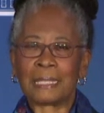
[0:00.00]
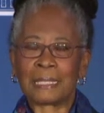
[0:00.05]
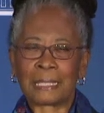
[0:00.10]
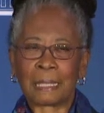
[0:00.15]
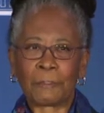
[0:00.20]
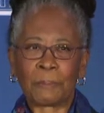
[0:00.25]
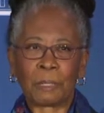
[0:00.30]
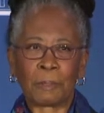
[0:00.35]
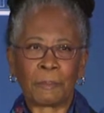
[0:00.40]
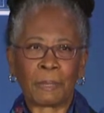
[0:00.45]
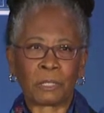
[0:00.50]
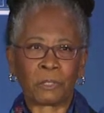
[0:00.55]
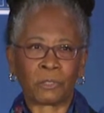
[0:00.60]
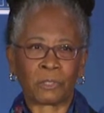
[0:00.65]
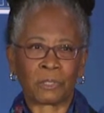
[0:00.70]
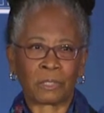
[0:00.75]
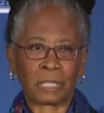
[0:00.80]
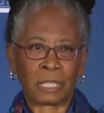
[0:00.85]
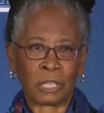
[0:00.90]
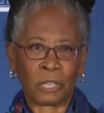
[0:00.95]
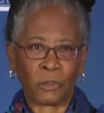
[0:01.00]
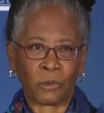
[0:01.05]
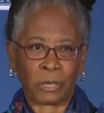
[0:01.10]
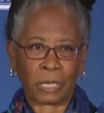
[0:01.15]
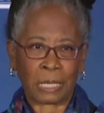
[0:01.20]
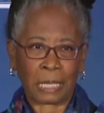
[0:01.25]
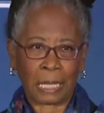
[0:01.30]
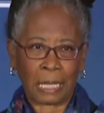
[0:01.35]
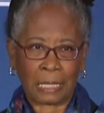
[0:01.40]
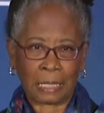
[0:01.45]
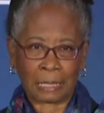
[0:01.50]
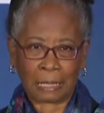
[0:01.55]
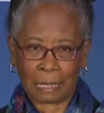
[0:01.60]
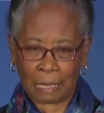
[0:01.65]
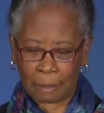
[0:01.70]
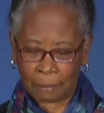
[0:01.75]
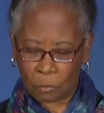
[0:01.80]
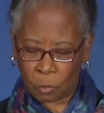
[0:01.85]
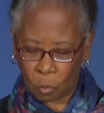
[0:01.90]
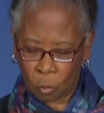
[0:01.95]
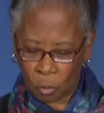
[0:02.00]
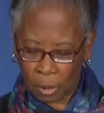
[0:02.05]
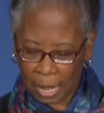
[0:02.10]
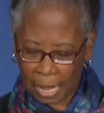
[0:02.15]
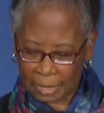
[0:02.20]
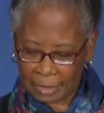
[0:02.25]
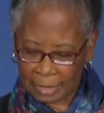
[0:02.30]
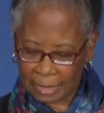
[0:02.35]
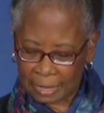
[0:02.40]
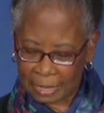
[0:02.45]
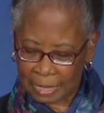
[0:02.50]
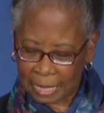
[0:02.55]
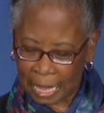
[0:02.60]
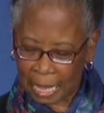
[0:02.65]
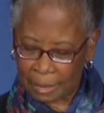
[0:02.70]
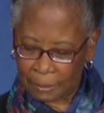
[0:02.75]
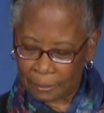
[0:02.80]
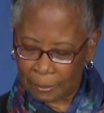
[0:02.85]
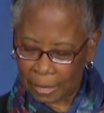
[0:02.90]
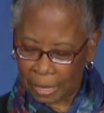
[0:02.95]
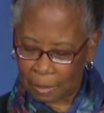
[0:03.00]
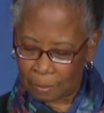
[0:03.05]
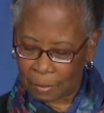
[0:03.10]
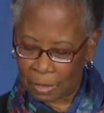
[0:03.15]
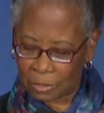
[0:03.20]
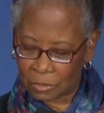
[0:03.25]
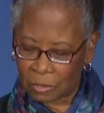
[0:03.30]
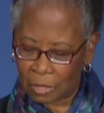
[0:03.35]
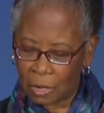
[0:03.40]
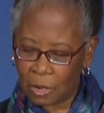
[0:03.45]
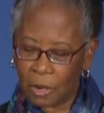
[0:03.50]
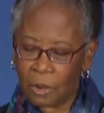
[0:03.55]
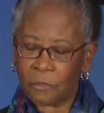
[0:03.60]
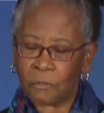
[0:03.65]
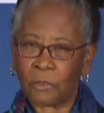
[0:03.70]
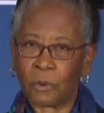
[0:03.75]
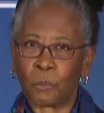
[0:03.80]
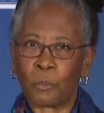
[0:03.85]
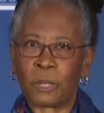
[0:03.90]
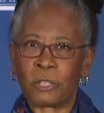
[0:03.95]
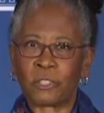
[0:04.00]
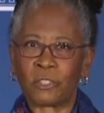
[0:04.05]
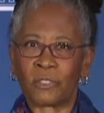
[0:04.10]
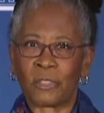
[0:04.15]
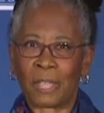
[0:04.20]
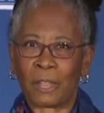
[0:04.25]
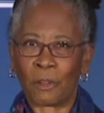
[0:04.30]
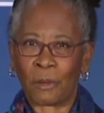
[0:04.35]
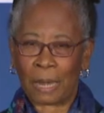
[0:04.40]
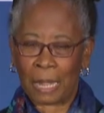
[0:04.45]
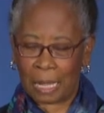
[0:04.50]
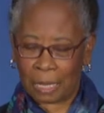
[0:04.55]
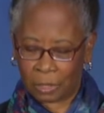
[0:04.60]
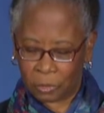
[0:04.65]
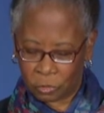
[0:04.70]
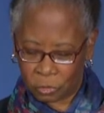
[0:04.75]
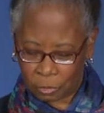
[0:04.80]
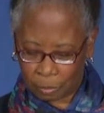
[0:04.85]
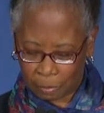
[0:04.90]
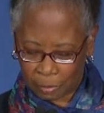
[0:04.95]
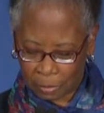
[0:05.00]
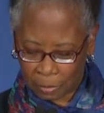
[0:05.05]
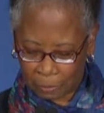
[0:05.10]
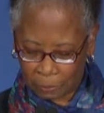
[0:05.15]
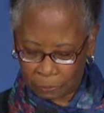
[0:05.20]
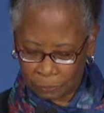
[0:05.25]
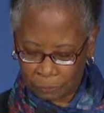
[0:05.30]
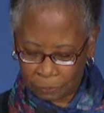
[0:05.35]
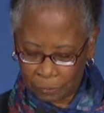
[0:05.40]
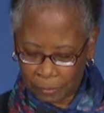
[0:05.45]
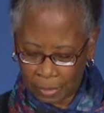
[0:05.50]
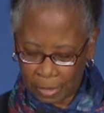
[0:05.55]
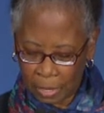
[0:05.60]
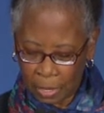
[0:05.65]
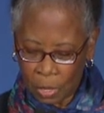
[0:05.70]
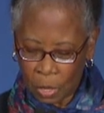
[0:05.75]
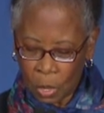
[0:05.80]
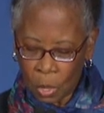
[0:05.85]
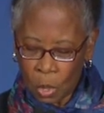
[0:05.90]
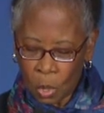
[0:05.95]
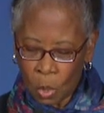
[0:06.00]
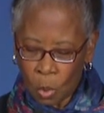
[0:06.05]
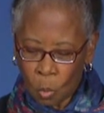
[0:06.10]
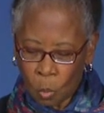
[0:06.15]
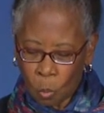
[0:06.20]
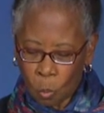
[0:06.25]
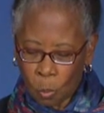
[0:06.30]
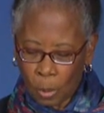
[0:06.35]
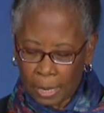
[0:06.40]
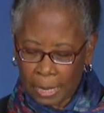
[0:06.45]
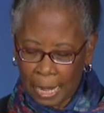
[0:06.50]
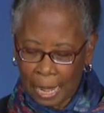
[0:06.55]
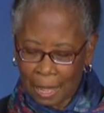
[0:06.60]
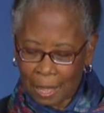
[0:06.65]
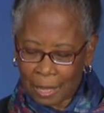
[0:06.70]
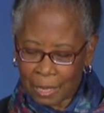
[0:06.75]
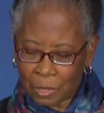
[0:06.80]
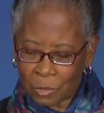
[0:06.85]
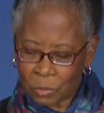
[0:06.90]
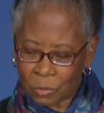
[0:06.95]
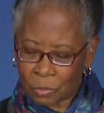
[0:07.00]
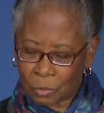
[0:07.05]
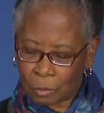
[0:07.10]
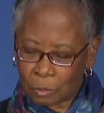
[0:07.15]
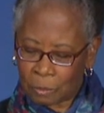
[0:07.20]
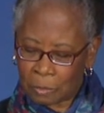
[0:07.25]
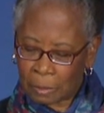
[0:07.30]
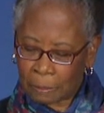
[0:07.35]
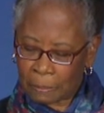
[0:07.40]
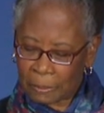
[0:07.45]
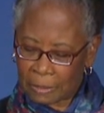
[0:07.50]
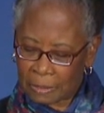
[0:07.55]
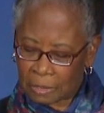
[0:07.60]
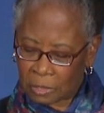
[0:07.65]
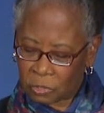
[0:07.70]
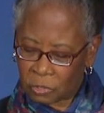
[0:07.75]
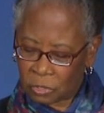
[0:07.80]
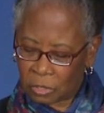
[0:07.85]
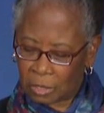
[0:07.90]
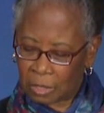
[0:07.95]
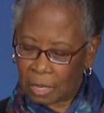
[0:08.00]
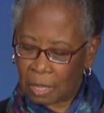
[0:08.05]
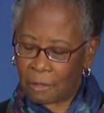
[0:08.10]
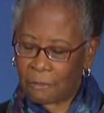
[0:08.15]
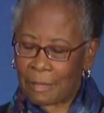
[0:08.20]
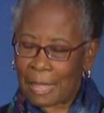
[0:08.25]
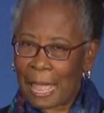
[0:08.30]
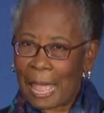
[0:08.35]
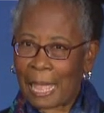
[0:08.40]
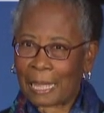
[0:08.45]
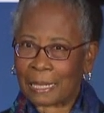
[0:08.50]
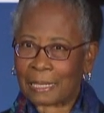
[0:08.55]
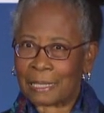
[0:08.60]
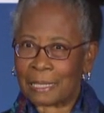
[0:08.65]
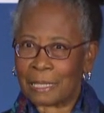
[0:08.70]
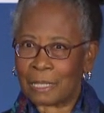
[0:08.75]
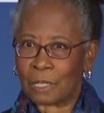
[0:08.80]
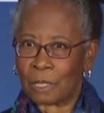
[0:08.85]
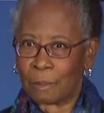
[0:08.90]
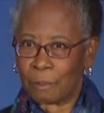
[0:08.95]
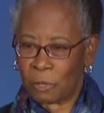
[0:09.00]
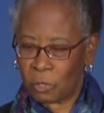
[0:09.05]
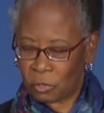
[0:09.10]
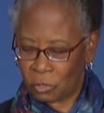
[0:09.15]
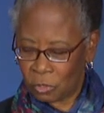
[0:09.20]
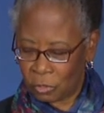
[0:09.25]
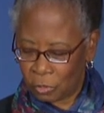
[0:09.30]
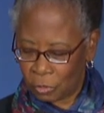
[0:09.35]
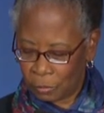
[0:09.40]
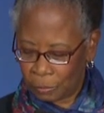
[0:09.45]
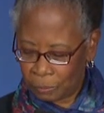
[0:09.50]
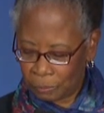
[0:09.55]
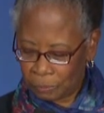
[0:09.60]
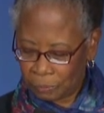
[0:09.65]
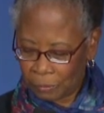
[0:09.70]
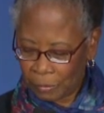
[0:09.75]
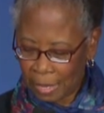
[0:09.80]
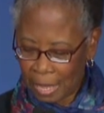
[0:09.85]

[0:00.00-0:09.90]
and Supplemental Security Income, or SSI, payments for which they are eligible. When I assumed the position of acting commissioner,